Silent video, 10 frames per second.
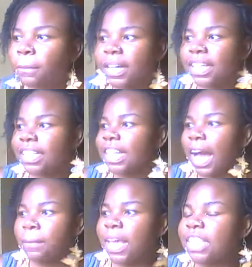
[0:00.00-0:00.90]
But,
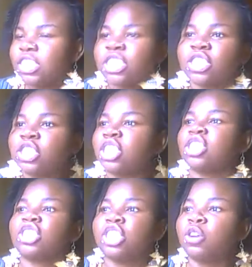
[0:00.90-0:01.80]
I mean,
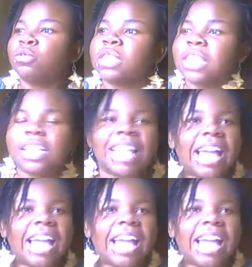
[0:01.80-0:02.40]
just do stuff